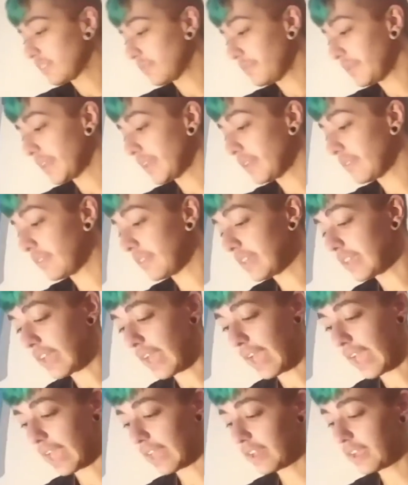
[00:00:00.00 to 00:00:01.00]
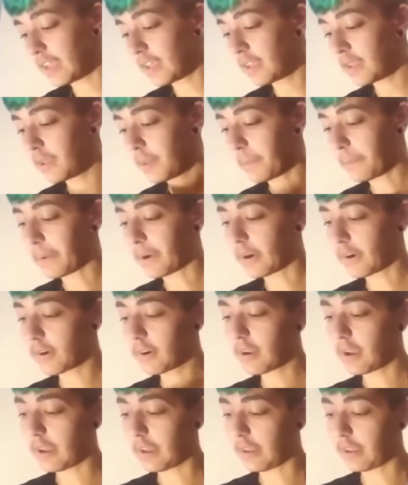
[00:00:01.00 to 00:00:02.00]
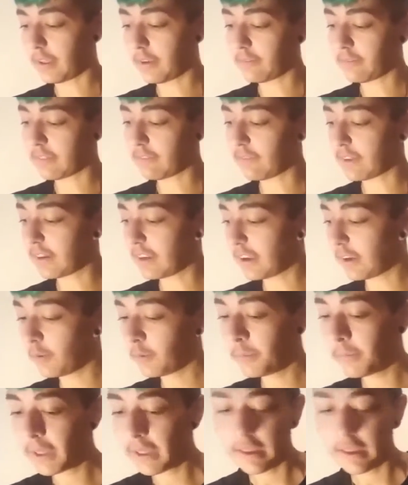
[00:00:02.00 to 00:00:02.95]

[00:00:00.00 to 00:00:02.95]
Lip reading: to be the henna part of the video,